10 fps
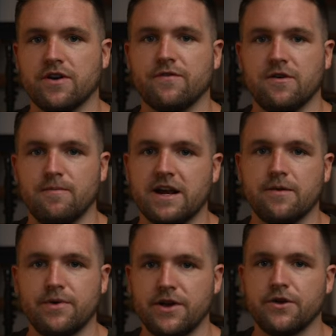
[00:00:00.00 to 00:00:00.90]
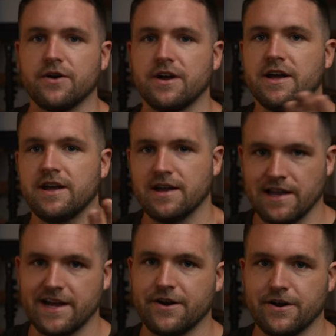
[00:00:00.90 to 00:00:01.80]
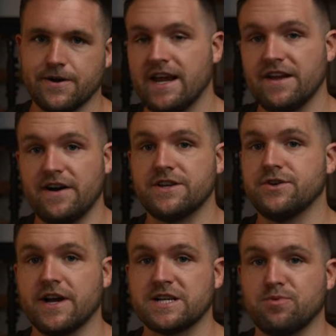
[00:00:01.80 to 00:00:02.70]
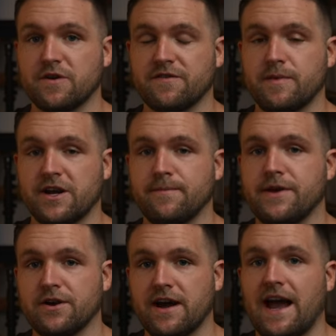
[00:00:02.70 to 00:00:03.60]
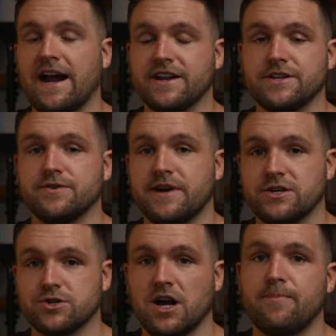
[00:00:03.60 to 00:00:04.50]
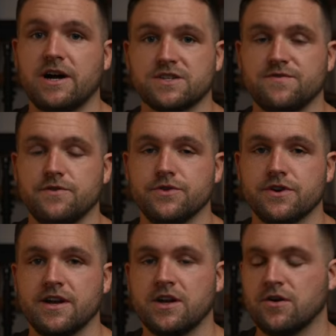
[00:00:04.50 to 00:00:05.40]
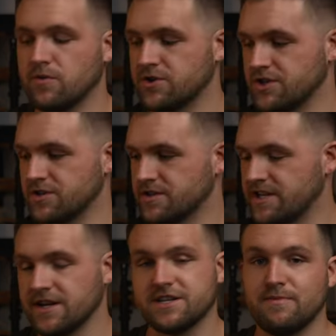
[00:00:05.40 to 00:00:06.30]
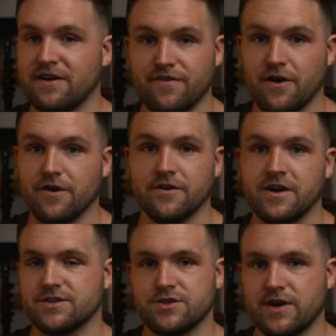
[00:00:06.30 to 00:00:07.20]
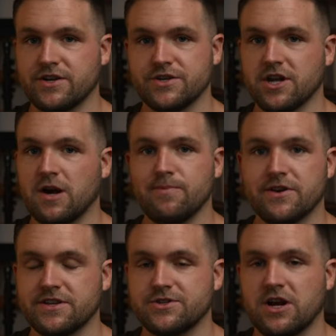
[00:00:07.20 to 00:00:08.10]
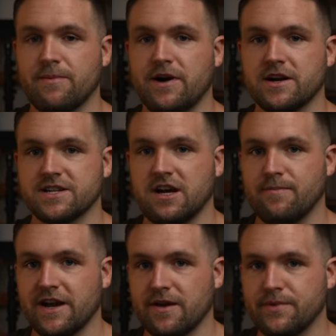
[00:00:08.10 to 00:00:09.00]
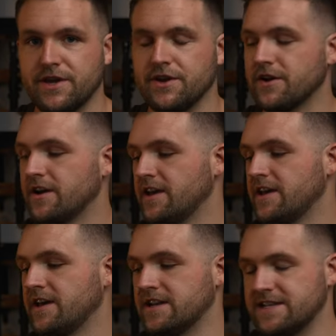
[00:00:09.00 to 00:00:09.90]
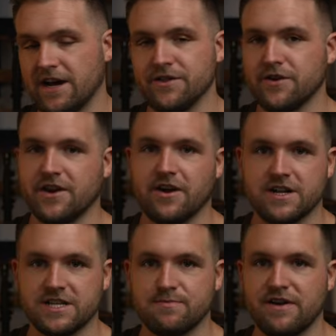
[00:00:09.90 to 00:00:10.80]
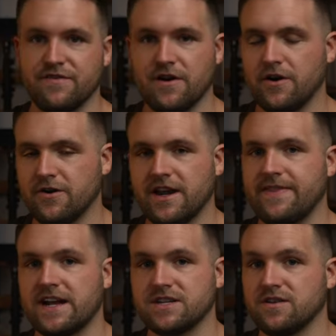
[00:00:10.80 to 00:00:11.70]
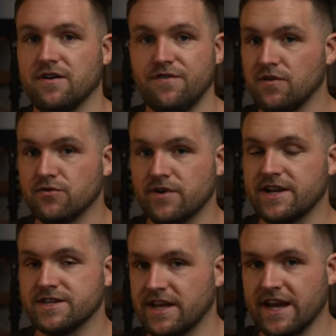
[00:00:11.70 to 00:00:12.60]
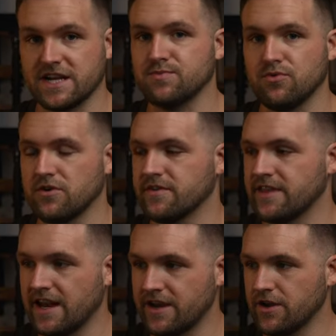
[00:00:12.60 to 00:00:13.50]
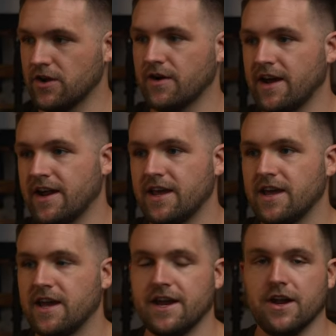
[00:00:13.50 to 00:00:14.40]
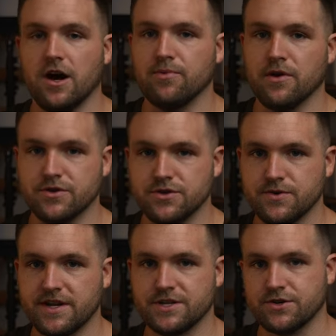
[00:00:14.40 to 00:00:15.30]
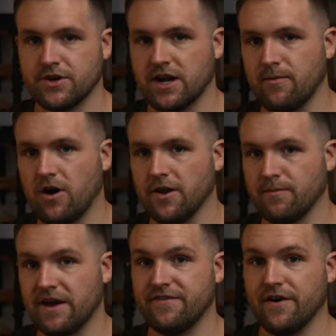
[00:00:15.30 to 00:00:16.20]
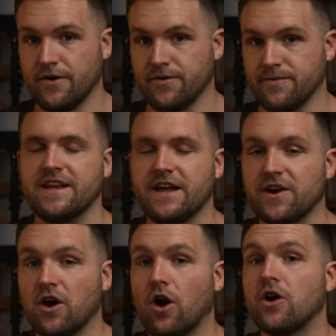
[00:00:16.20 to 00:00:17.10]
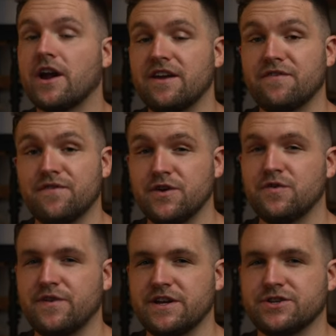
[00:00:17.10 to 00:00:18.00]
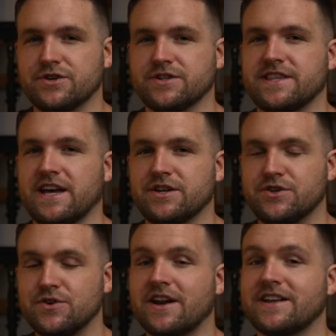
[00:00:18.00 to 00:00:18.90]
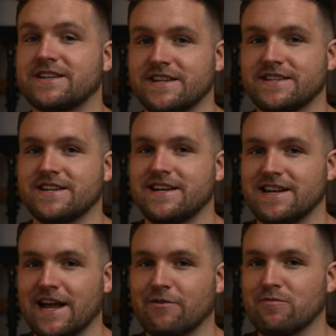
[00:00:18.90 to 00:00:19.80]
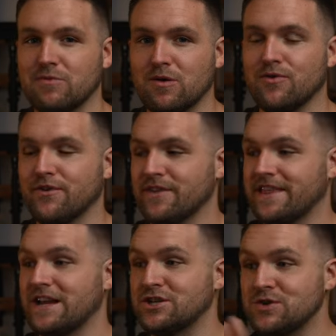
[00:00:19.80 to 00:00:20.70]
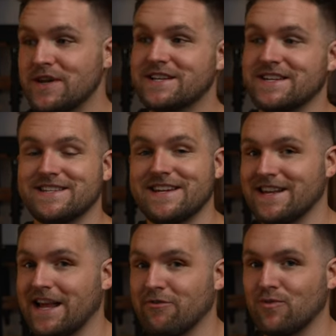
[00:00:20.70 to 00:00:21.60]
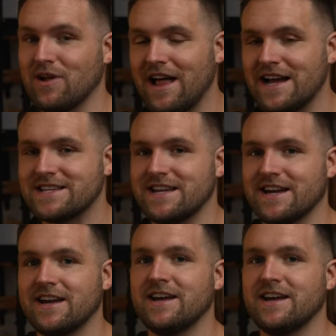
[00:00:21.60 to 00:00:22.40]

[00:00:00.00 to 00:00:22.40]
it from my computer later. And if I do export it from my computer, I add it to a Dropbox folder, which is synced to my phone. So I can just upload it to Dropbox on my computer, download it onto my phone, and that's a full res export that I can go ahead and upload to Instagram on my phone. Now there are a few features that do not exist in Lightroom Mobile that do exist in Lightroom Classic,